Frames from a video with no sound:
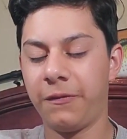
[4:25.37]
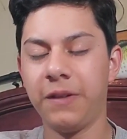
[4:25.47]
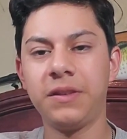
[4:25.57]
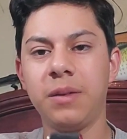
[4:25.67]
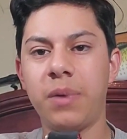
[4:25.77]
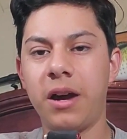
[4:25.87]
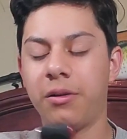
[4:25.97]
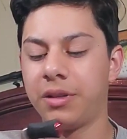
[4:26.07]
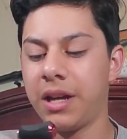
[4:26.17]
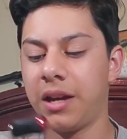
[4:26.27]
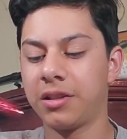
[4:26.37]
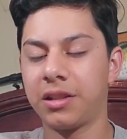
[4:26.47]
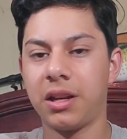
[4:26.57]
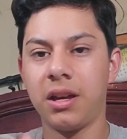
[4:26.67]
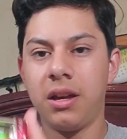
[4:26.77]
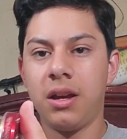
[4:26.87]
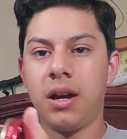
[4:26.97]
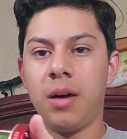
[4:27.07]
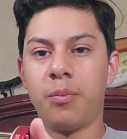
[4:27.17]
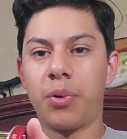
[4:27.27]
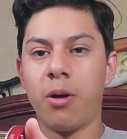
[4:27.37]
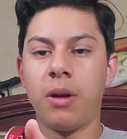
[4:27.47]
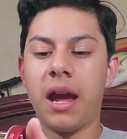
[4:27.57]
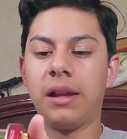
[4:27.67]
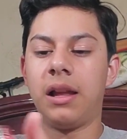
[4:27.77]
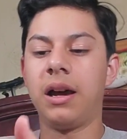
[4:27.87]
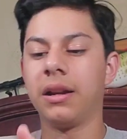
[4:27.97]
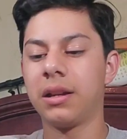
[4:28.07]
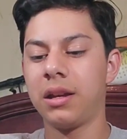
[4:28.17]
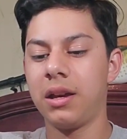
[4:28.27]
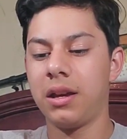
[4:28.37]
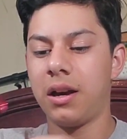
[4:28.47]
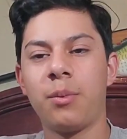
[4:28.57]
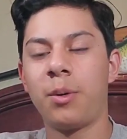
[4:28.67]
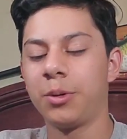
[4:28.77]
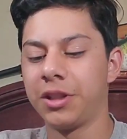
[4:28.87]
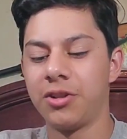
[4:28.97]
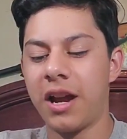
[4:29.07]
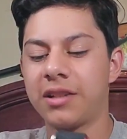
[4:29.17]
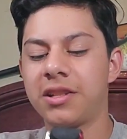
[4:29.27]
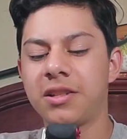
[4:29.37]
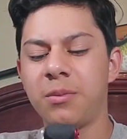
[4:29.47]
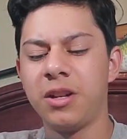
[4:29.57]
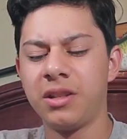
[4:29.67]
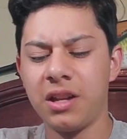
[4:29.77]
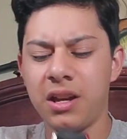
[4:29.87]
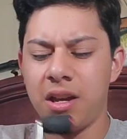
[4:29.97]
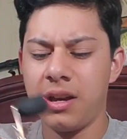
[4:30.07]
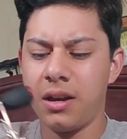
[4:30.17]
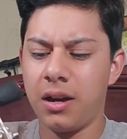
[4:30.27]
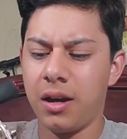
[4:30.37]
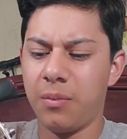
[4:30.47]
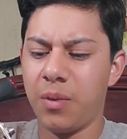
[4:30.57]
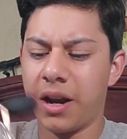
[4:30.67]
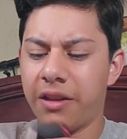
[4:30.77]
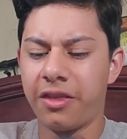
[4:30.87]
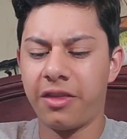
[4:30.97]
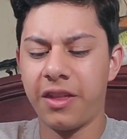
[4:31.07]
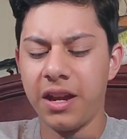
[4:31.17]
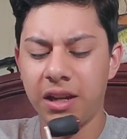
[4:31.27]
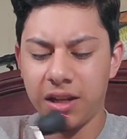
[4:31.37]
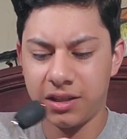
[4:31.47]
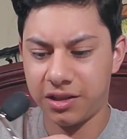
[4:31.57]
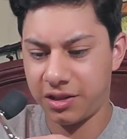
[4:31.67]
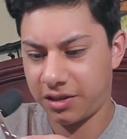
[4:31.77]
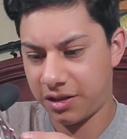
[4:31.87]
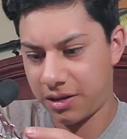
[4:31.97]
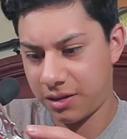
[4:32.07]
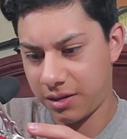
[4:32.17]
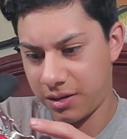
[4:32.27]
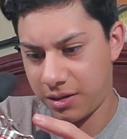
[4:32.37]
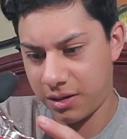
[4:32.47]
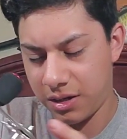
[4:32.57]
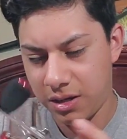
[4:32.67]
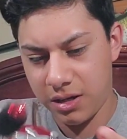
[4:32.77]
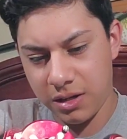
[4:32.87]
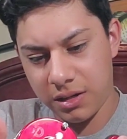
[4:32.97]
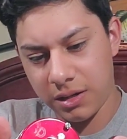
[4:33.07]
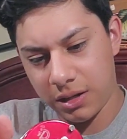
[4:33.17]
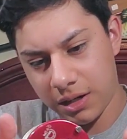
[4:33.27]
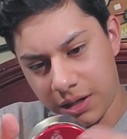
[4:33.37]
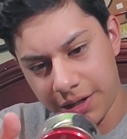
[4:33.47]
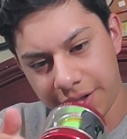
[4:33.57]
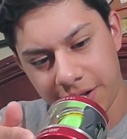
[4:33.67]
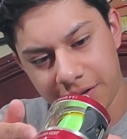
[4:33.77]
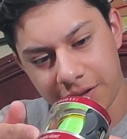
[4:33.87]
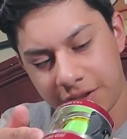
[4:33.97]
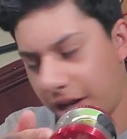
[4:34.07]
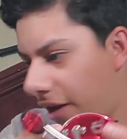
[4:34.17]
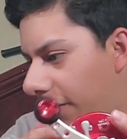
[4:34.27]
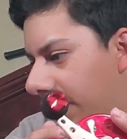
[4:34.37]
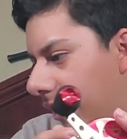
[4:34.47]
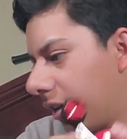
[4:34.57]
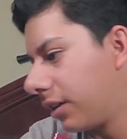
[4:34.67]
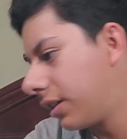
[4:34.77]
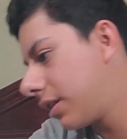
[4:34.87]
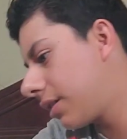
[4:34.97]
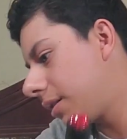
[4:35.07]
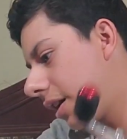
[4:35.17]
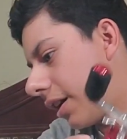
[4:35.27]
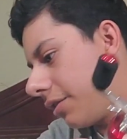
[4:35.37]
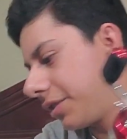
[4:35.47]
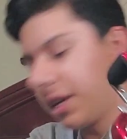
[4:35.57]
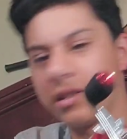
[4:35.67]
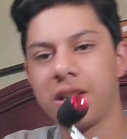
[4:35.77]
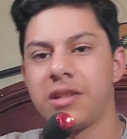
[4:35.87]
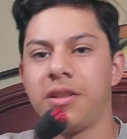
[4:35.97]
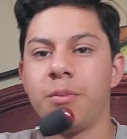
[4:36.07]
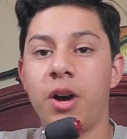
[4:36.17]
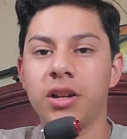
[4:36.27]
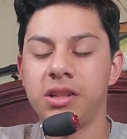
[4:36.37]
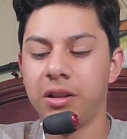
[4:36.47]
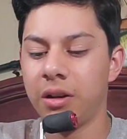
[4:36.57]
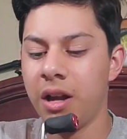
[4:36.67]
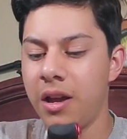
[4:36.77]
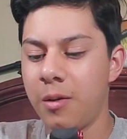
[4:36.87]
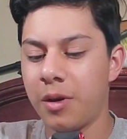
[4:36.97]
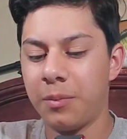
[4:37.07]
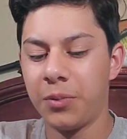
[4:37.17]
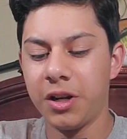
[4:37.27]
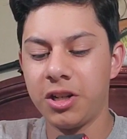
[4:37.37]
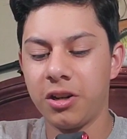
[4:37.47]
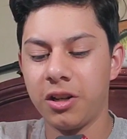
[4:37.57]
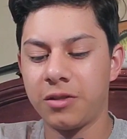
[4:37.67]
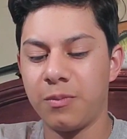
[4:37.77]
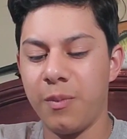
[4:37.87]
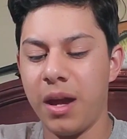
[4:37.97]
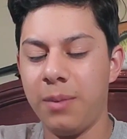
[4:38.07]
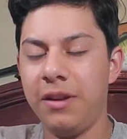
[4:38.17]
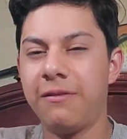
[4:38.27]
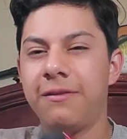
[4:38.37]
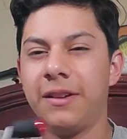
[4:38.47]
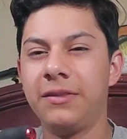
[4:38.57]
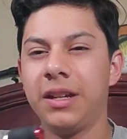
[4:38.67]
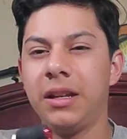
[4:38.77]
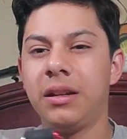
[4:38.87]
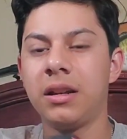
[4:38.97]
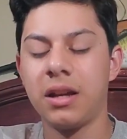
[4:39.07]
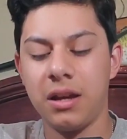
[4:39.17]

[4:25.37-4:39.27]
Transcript: 15 pound test um, ProCat line. I can't remember what the drag system is, uh, but I think it's uh, it doesn't say on here. I don't think it says on the box either. But I'm pretty sure it's maybe 15